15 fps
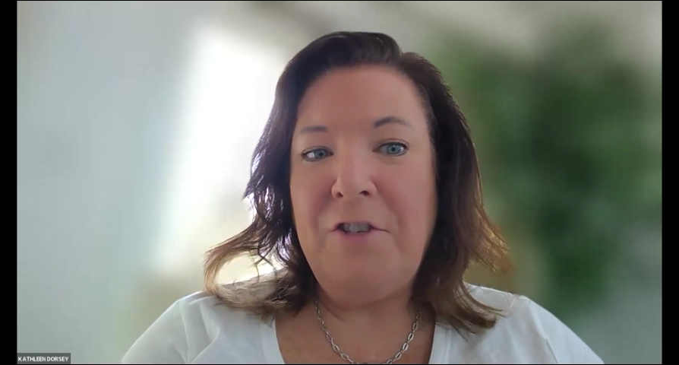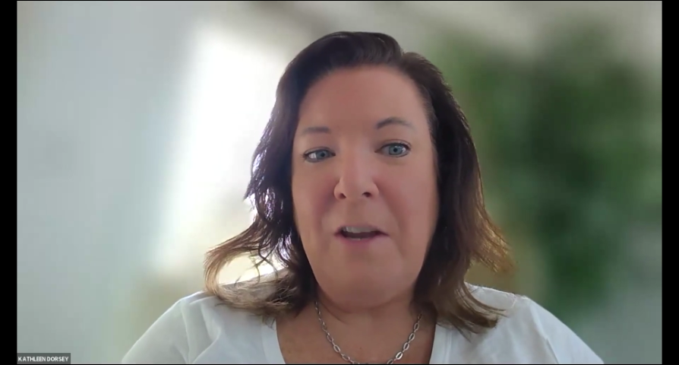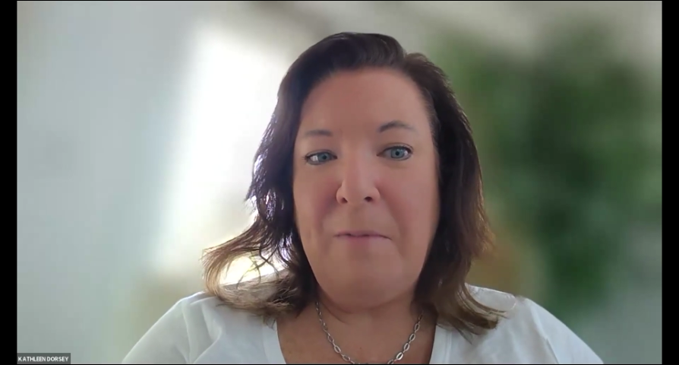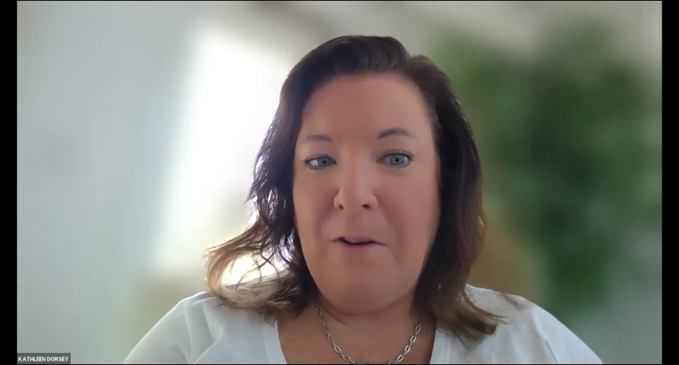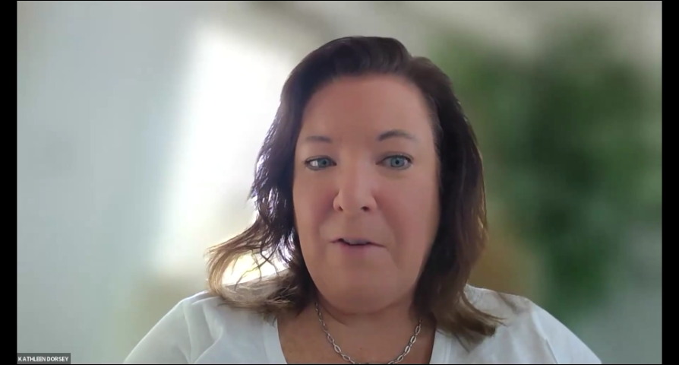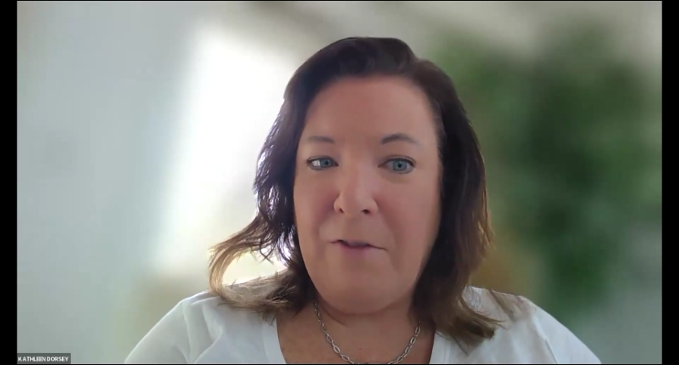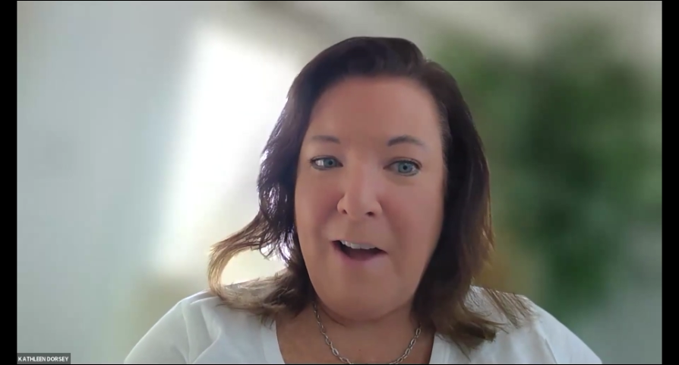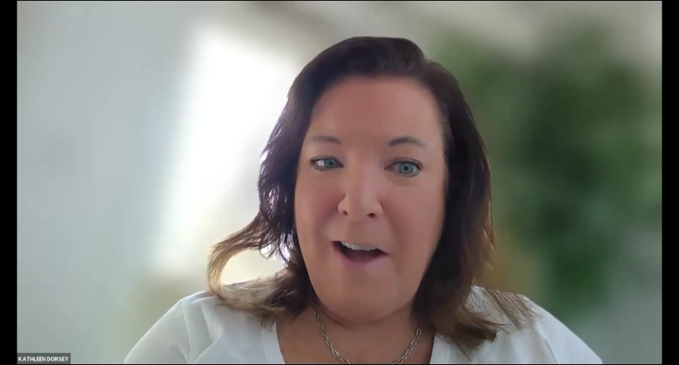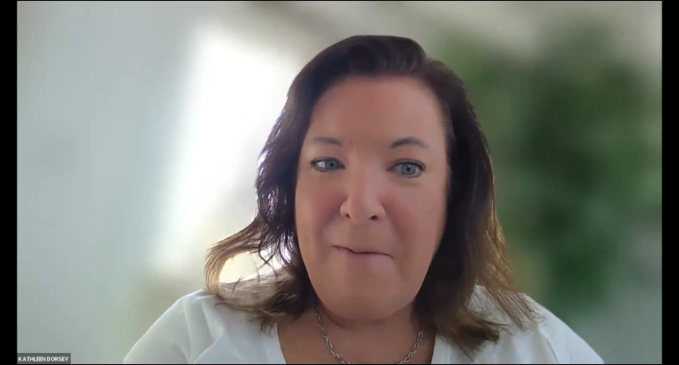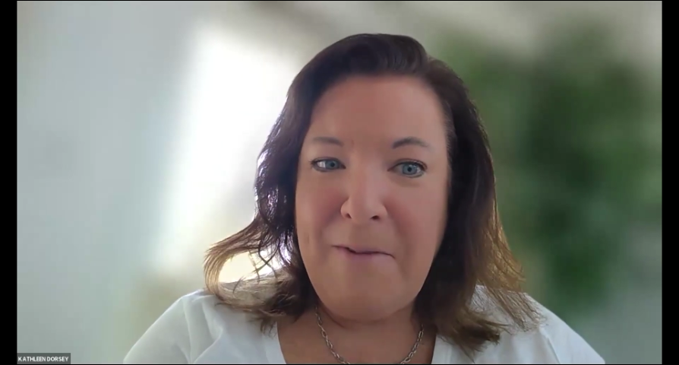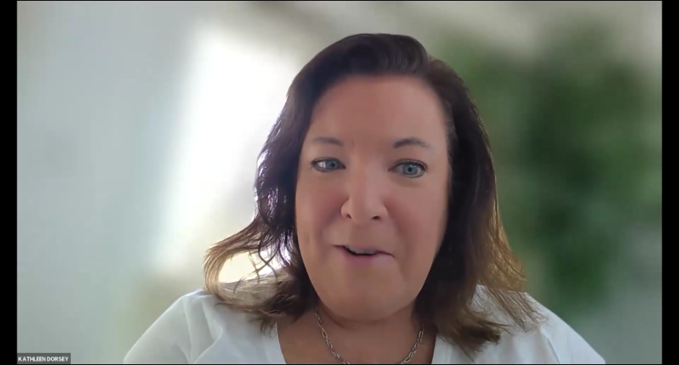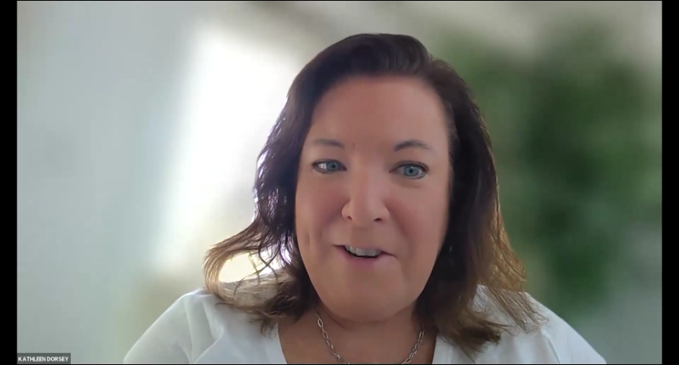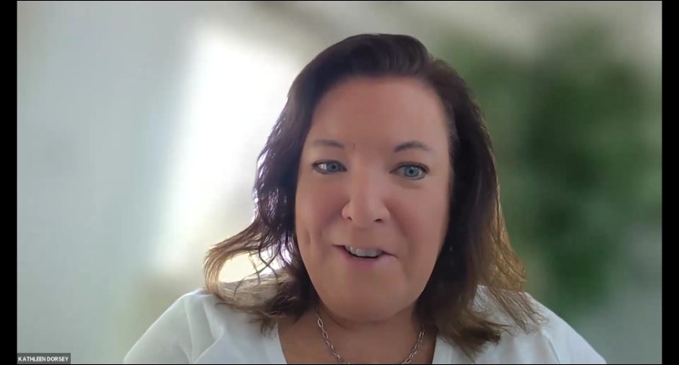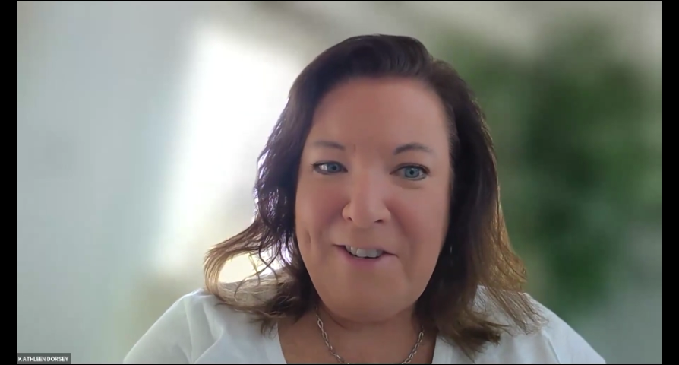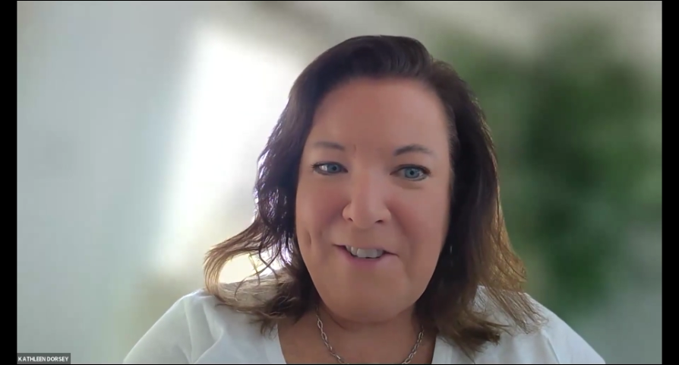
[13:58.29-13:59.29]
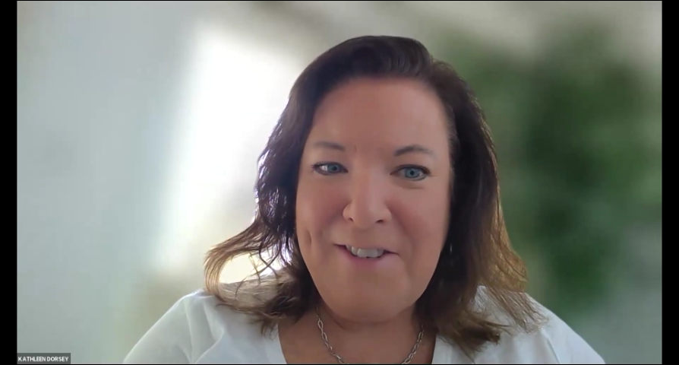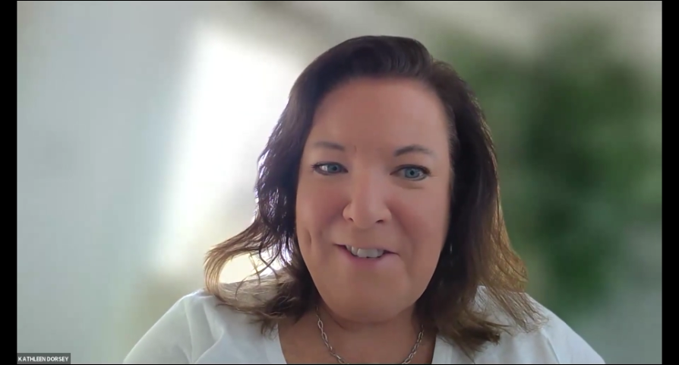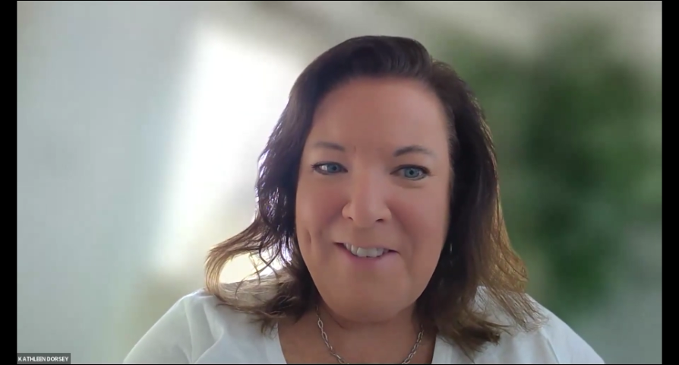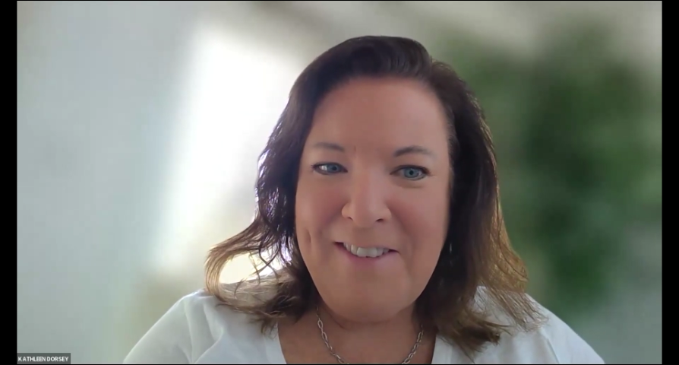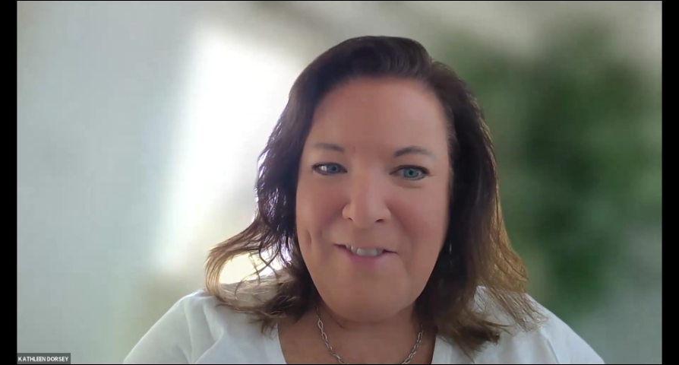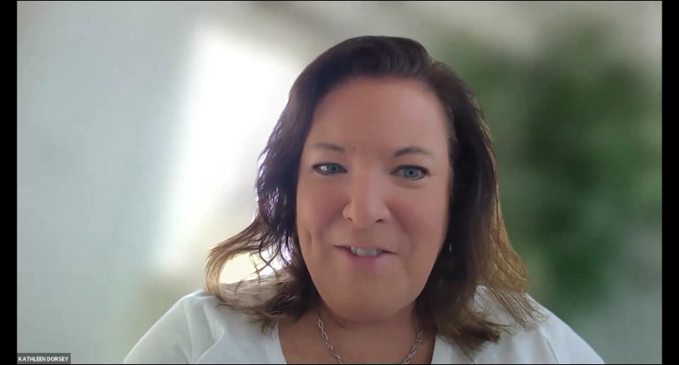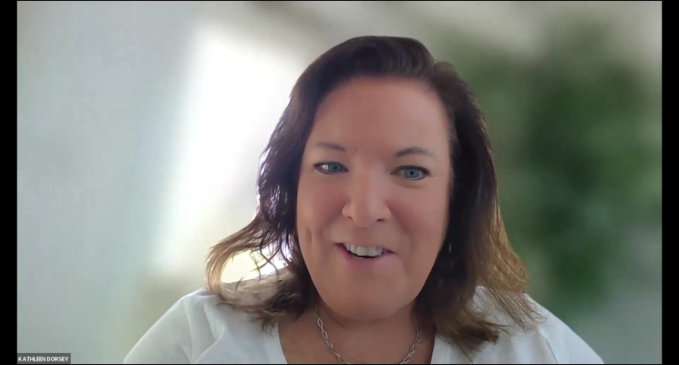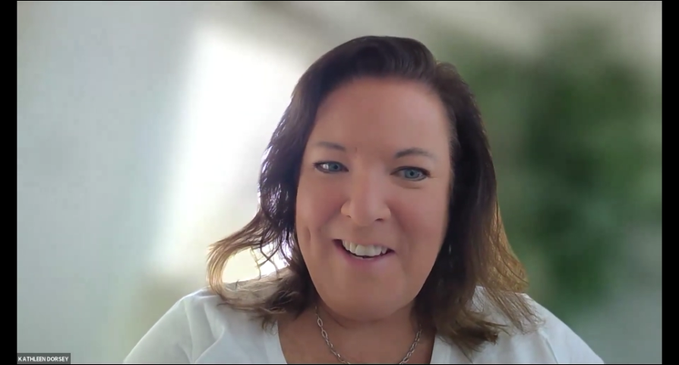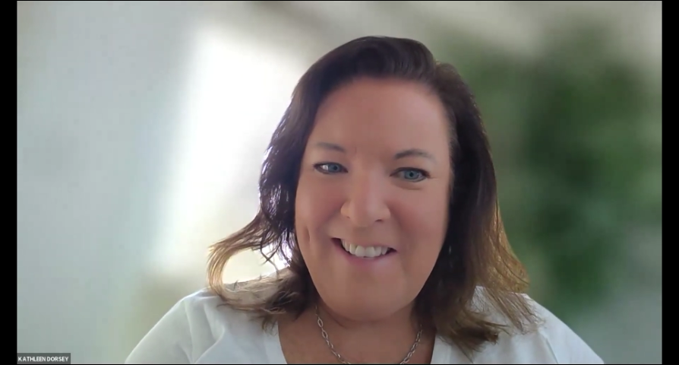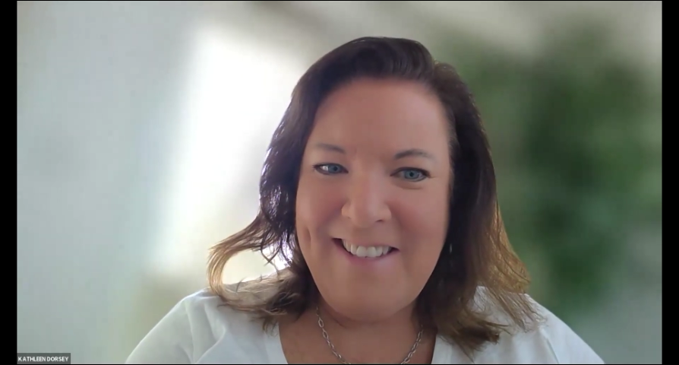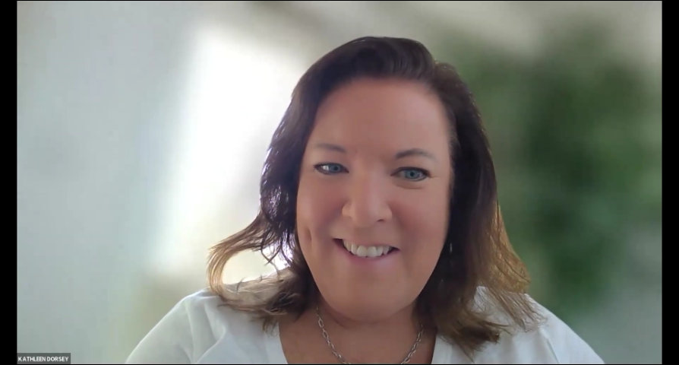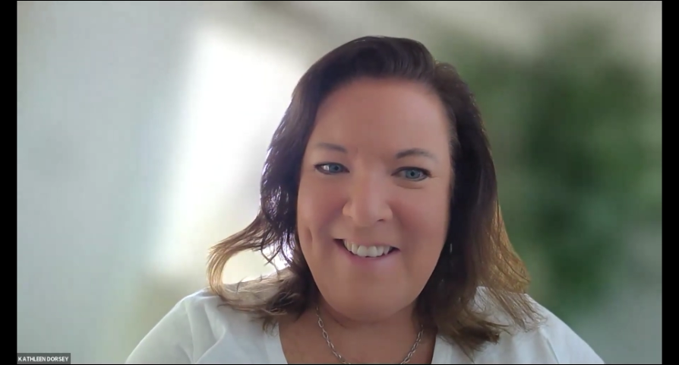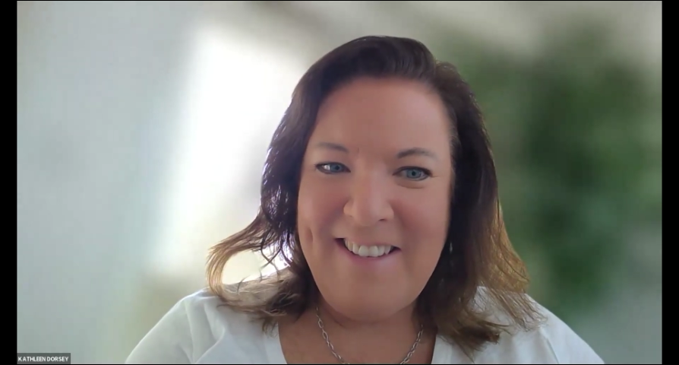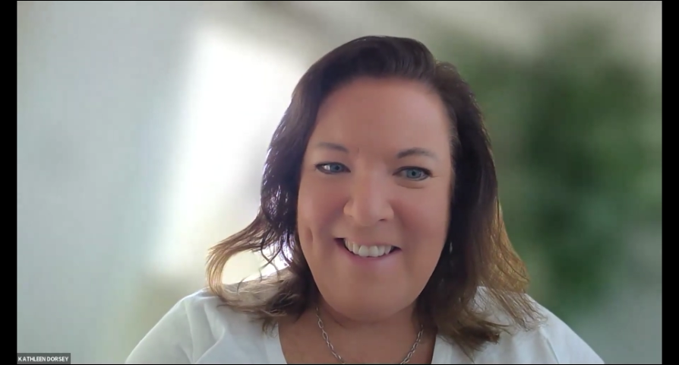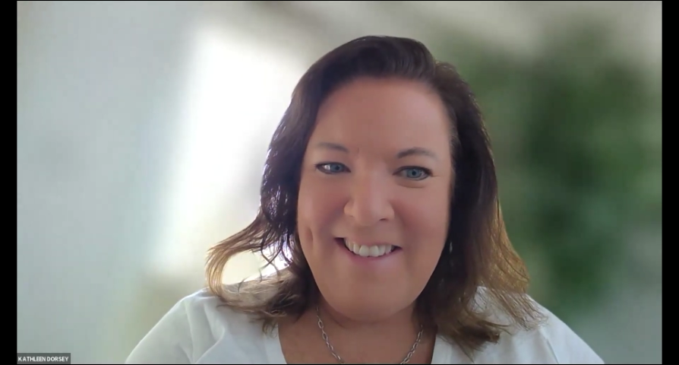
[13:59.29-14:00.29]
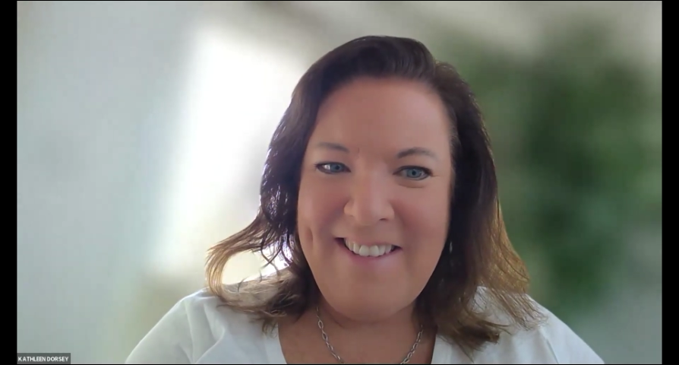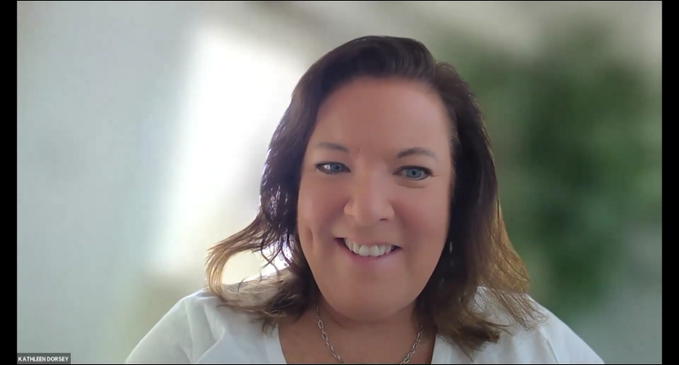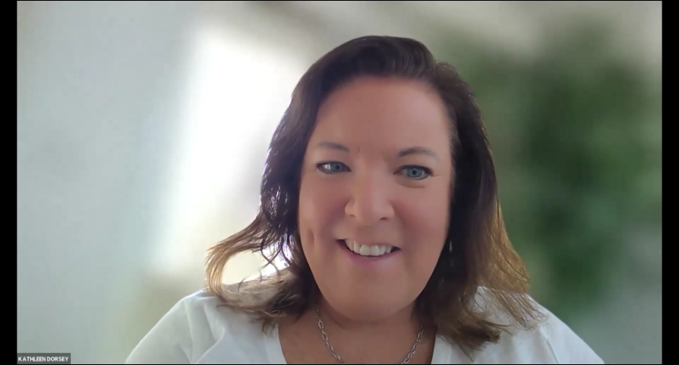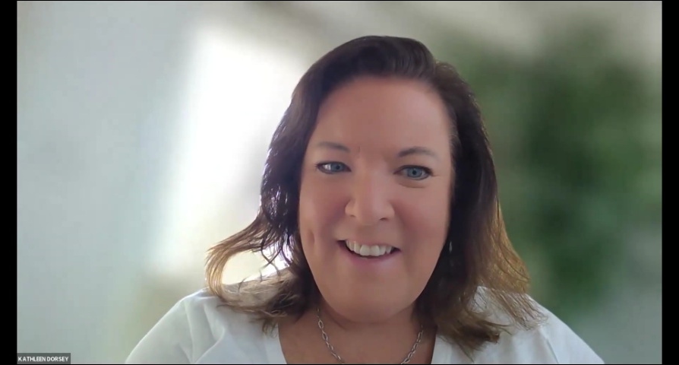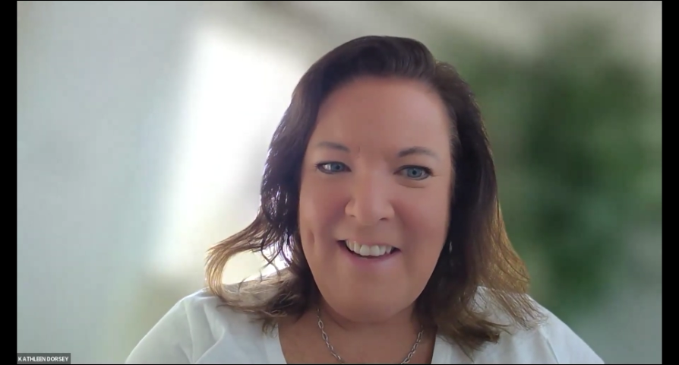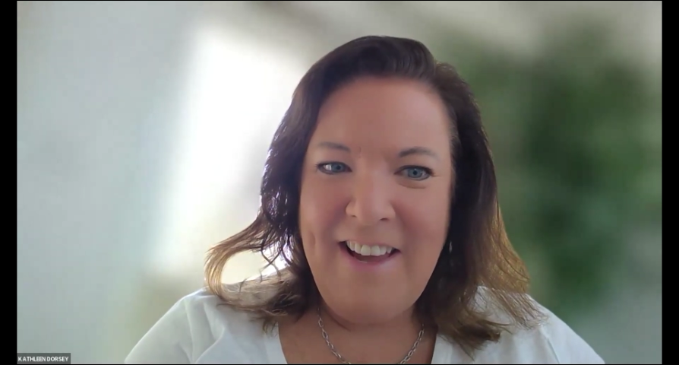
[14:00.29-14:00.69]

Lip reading: Chamber of Commerce, for instance,